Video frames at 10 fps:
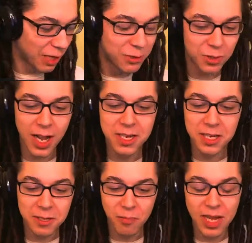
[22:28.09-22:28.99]
I was trying
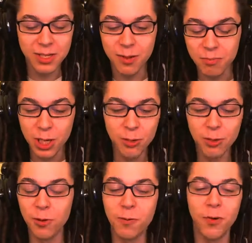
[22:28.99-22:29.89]
to make some cute
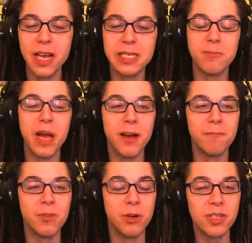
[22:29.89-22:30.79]
little phrase
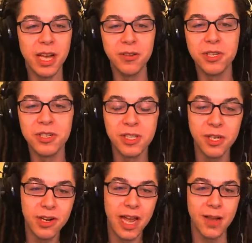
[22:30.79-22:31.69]
about your intelligence and
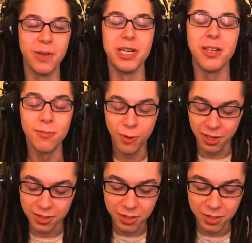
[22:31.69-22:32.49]
your name, and it didn't work.